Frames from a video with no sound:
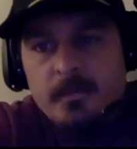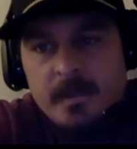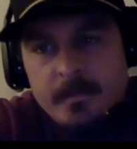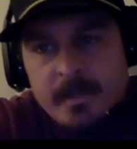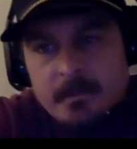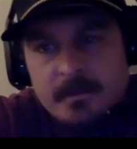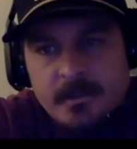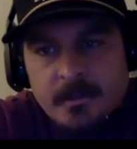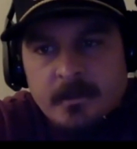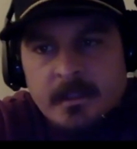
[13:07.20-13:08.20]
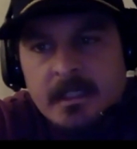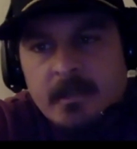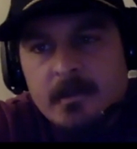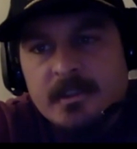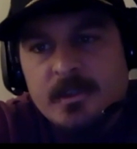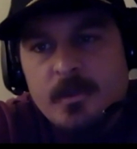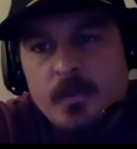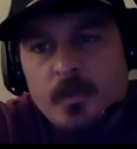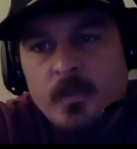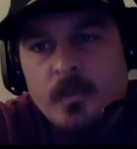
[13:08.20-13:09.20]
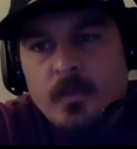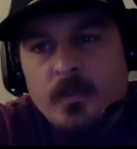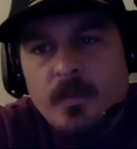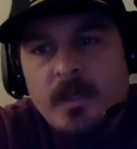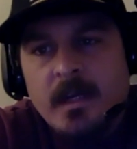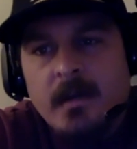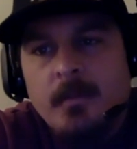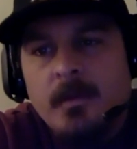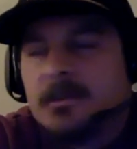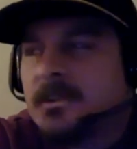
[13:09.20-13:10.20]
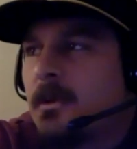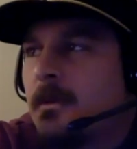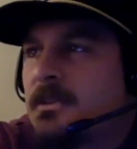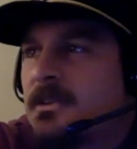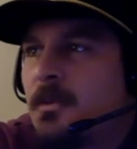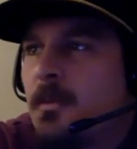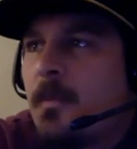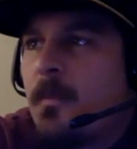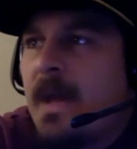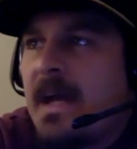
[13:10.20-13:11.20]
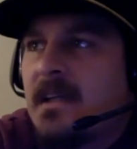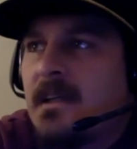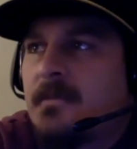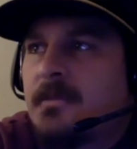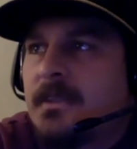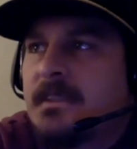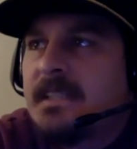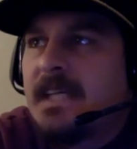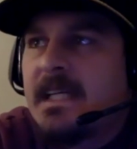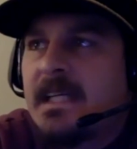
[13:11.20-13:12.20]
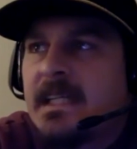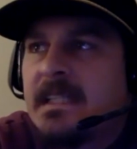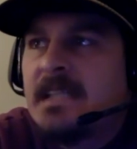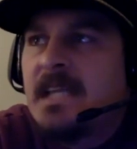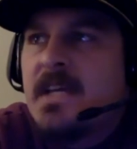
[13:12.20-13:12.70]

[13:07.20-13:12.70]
ma'am. Absolutely. I'm just going to back up for a second, I guess.